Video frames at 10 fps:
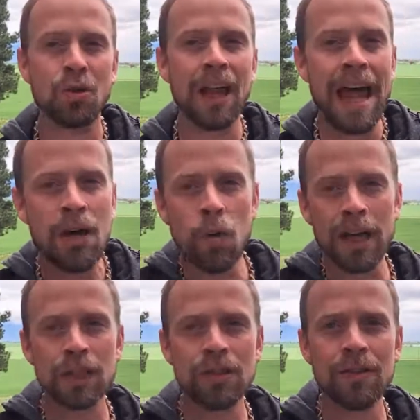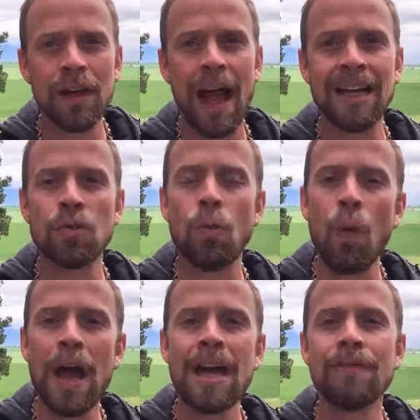So language has a
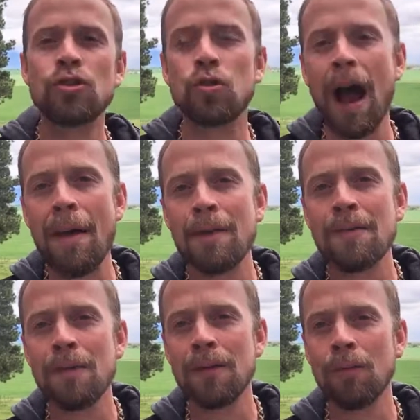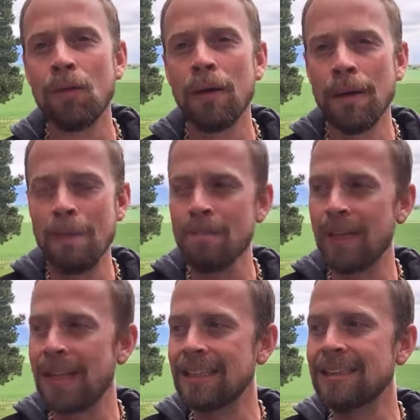way of trapping people
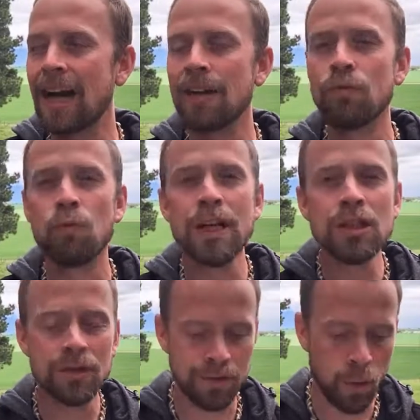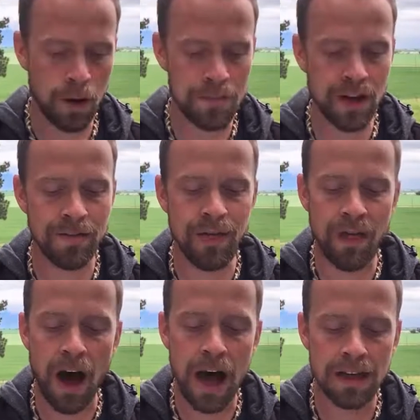inside of rigid forms of
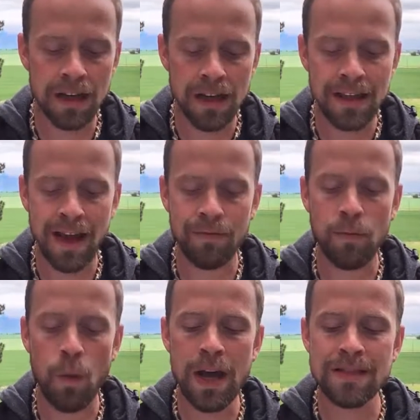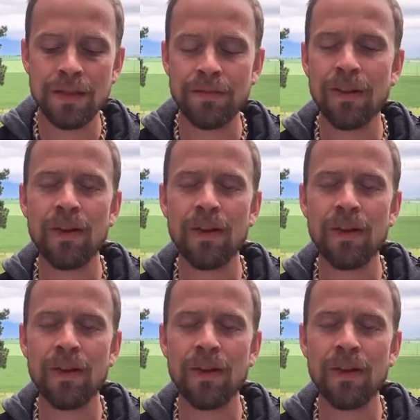thought. They have ways of